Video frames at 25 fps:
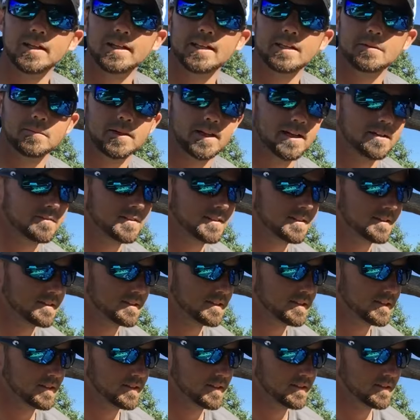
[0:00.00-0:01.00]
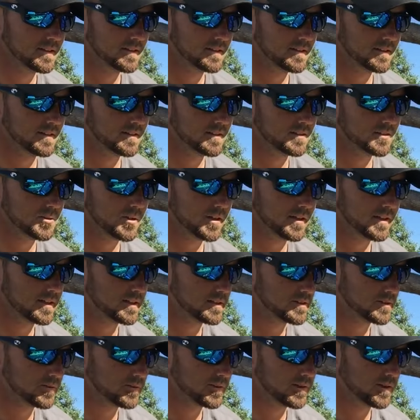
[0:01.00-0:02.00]
medium heavy. Trey
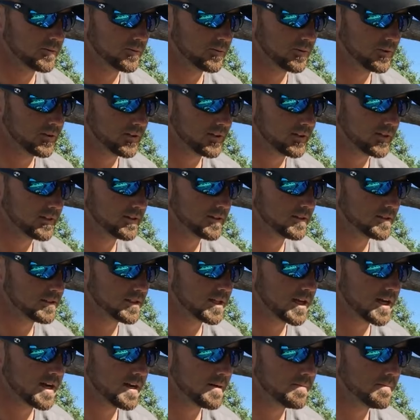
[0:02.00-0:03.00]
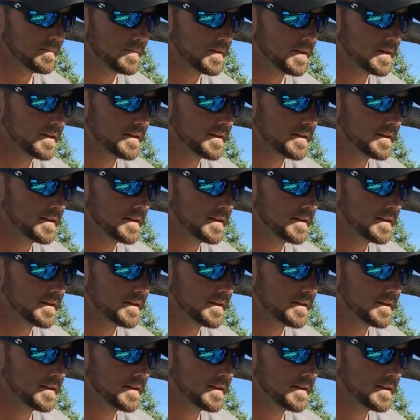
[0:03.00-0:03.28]
Kistler did a really good job